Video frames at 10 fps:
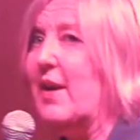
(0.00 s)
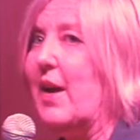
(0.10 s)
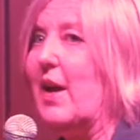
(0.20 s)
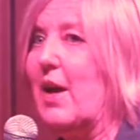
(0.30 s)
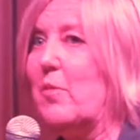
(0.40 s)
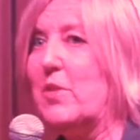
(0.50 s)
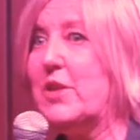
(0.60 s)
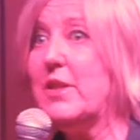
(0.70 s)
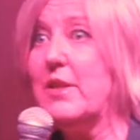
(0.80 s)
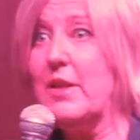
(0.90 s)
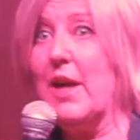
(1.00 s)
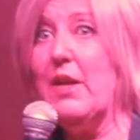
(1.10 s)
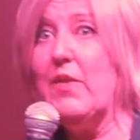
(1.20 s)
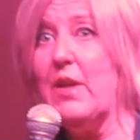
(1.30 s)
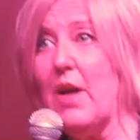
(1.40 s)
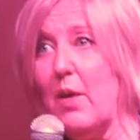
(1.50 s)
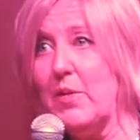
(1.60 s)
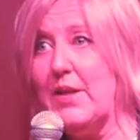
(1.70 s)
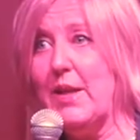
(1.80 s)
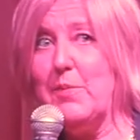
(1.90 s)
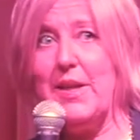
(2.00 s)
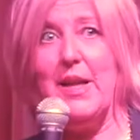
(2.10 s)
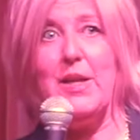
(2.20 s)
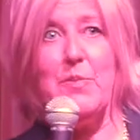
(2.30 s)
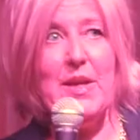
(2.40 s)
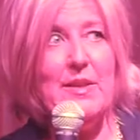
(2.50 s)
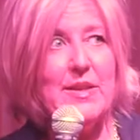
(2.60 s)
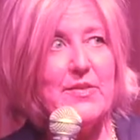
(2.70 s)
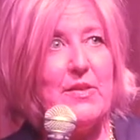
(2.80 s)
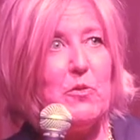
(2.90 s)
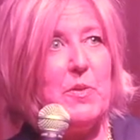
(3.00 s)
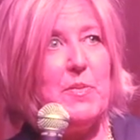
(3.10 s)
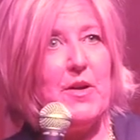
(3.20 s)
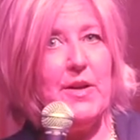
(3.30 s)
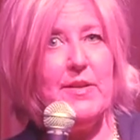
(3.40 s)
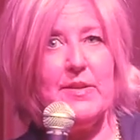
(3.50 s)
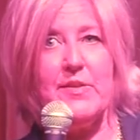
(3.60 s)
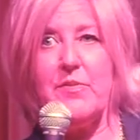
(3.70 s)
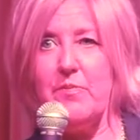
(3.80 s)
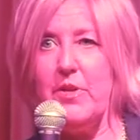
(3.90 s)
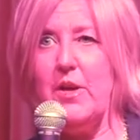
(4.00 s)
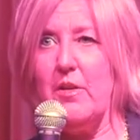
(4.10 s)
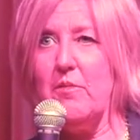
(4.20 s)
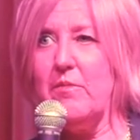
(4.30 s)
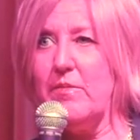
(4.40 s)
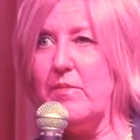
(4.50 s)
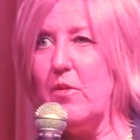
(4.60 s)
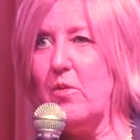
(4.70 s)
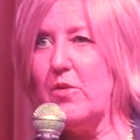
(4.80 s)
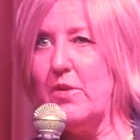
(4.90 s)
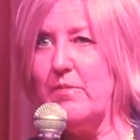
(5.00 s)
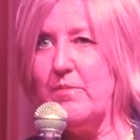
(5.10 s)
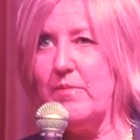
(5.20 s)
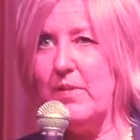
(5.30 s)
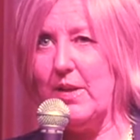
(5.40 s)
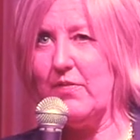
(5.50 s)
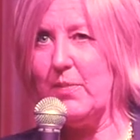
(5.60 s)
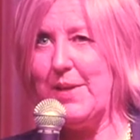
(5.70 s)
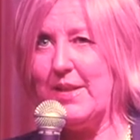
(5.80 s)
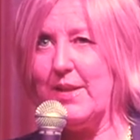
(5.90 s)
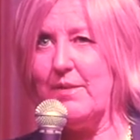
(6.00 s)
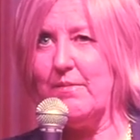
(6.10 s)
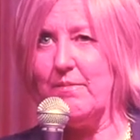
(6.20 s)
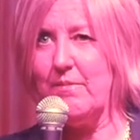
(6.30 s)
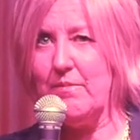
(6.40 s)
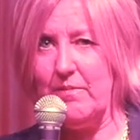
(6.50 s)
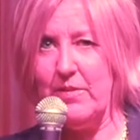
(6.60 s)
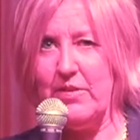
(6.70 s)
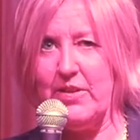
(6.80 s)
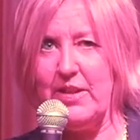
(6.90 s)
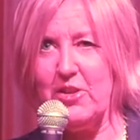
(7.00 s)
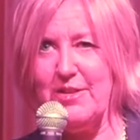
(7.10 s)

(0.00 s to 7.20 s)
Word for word: uh, which is kind of an anomaly. Anybody like me that's never been married? That's you know older enough to make that distinction.